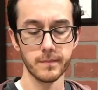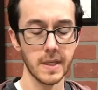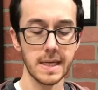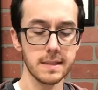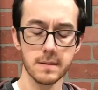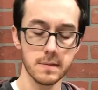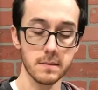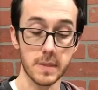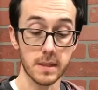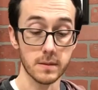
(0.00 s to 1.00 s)
It doesn't
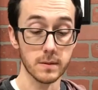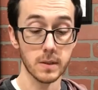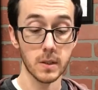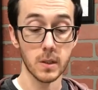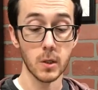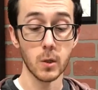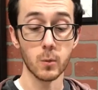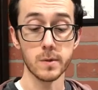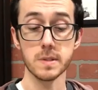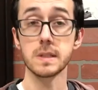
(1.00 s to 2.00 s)
matter,
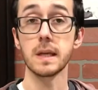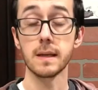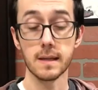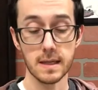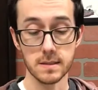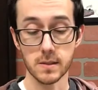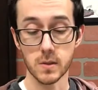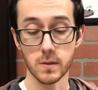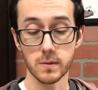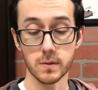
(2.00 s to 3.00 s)
Will stated as he
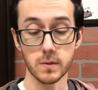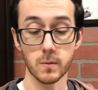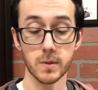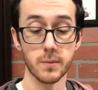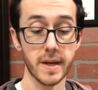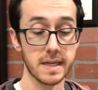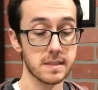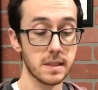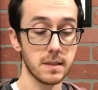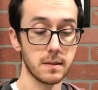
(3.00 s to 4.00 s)
turned toward the back
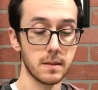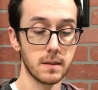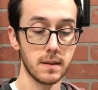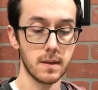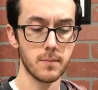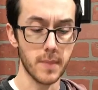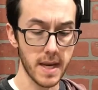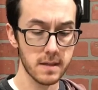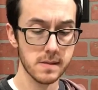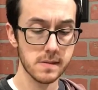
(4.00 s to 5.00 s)
seat.
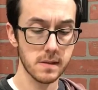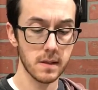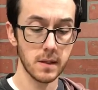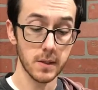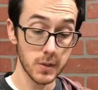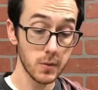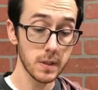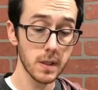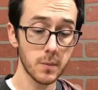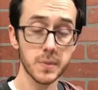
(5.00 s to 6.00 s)
Max, you can
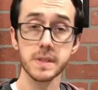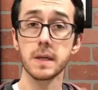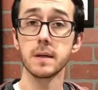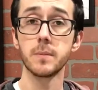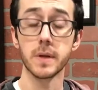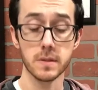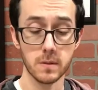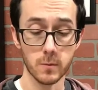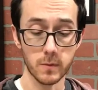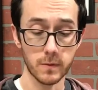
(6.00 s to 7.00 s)
help us get up onto the
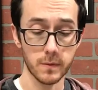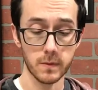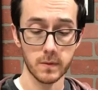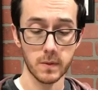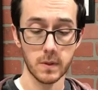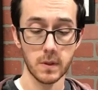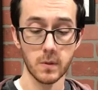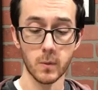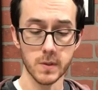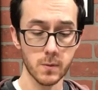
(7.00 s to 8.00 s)
roof.
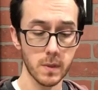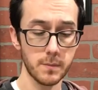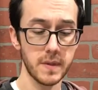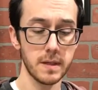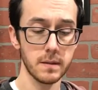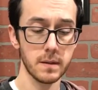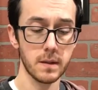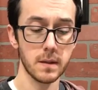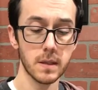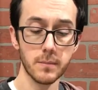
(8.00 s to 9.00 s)
Once we're up there,
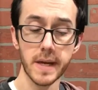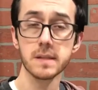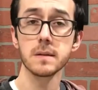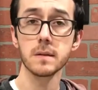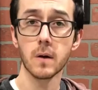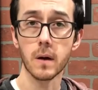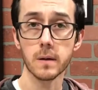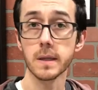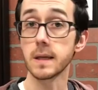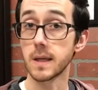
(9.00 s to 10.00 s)
come back to the car
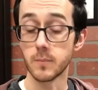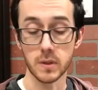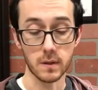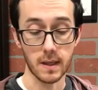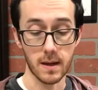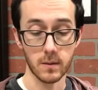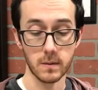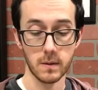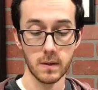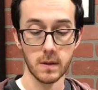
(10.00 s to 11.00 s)
and keep a lookout.
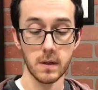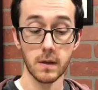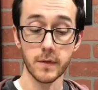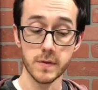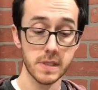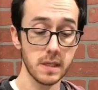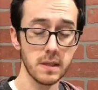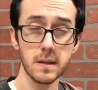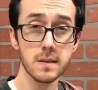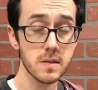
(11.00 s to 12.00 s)
If you see
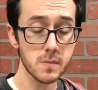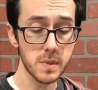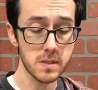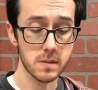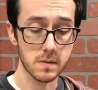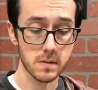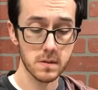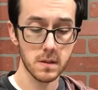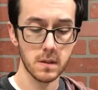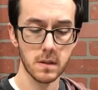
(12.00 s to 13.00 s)
anything suspicious,
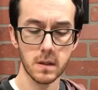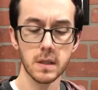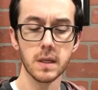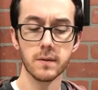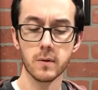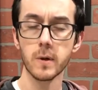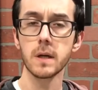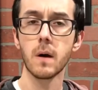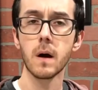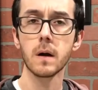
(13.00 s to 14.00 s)
give a quick
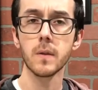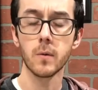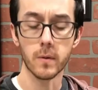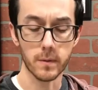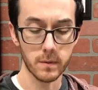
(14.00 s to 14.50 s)
honk on the horn.